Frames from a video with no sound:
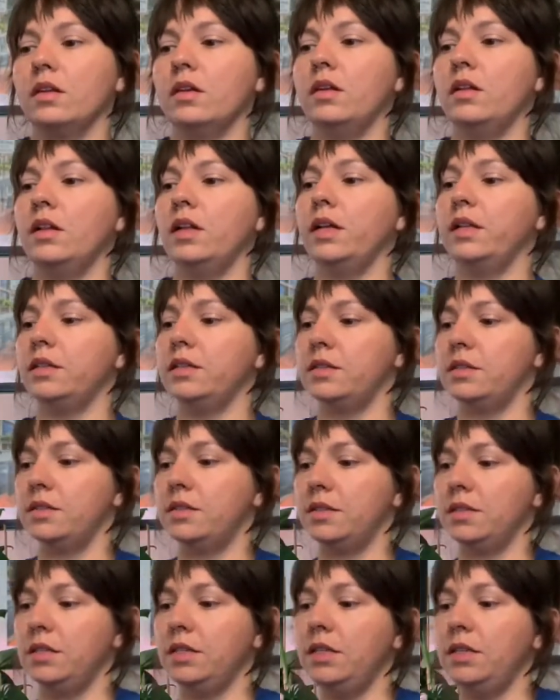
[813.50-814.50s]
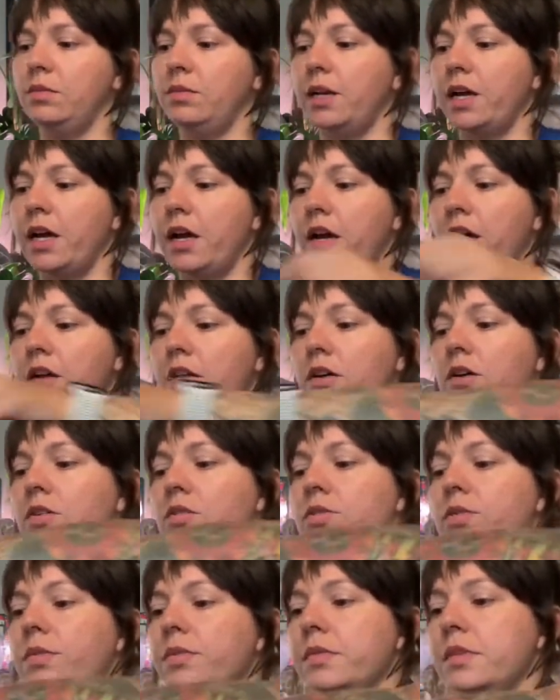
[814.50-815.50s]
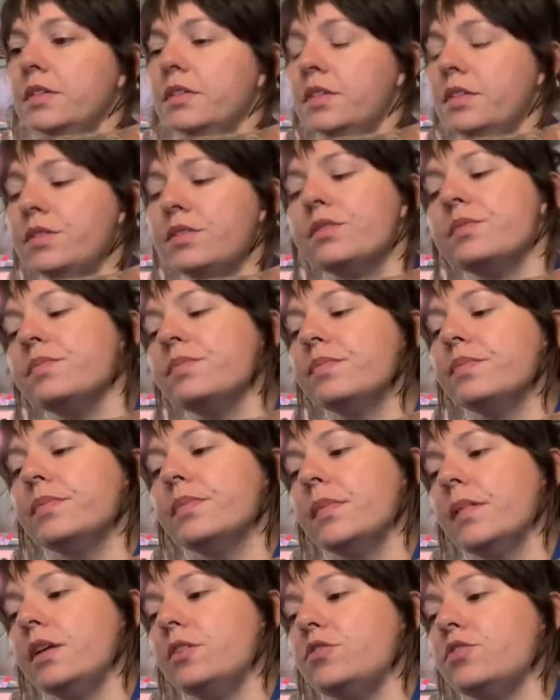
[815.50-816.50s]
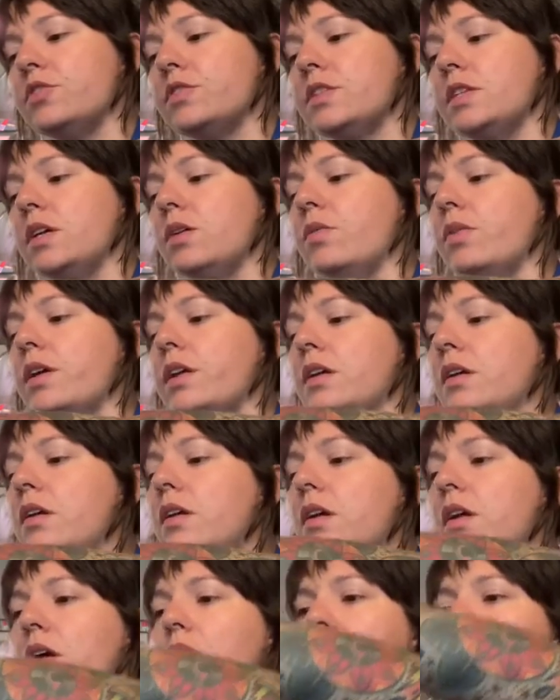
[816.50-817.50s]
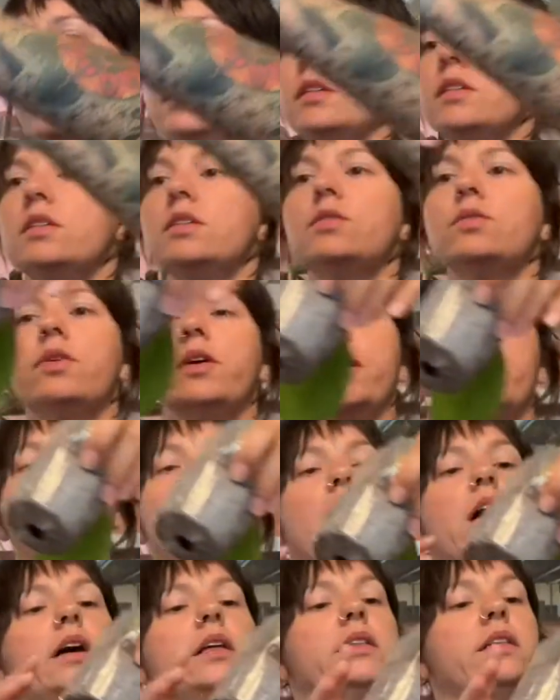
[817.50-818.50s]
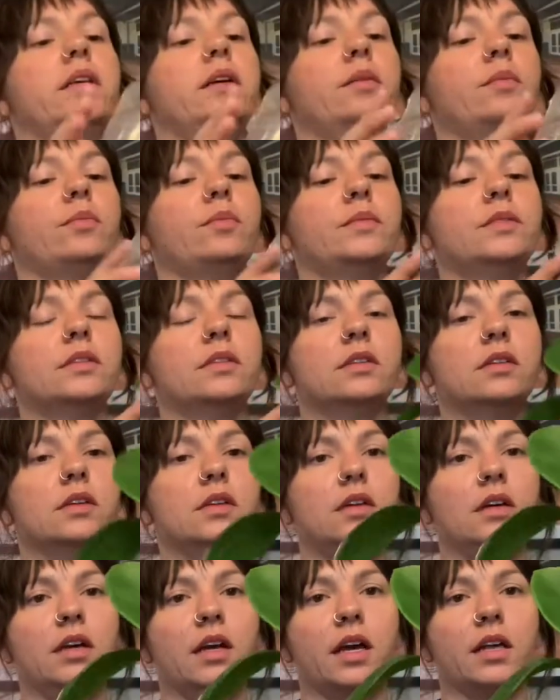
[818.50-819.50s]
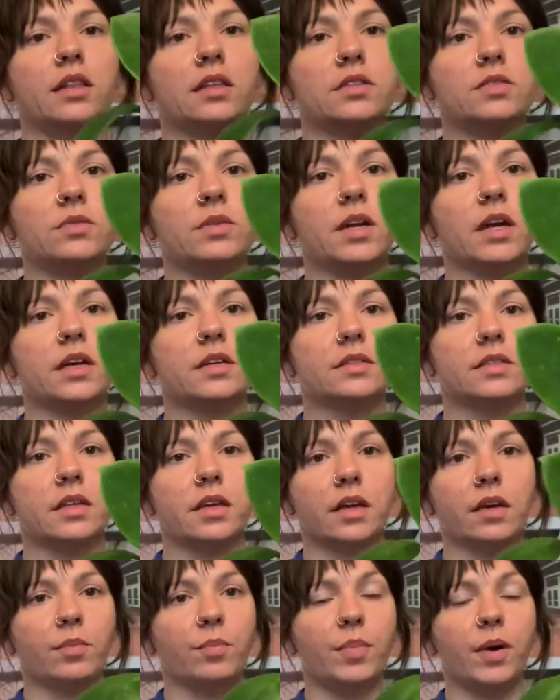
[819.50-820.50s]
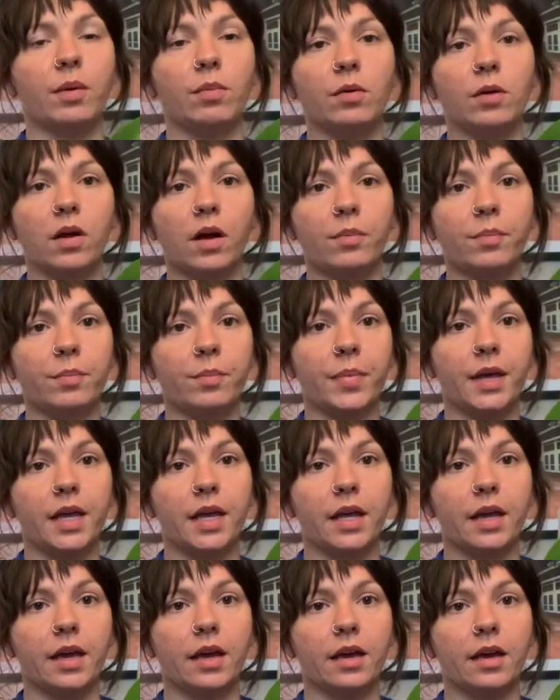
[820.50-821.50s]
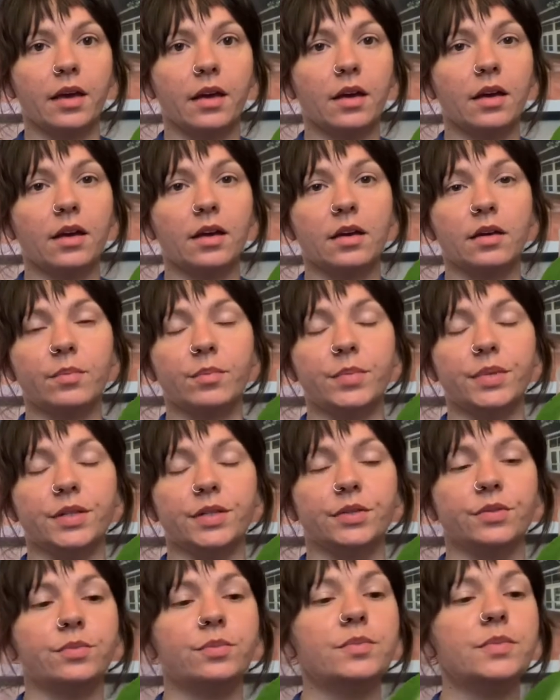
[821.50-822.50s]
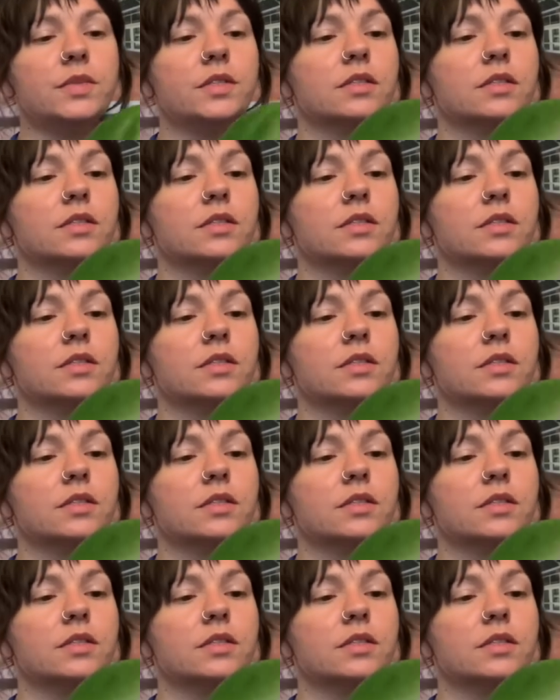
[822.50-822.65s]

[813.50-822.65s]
Let's see what I got. Oh, this is an interesting one. This is Hoya Hot Lips, and this one has like bubblegum pink blooms,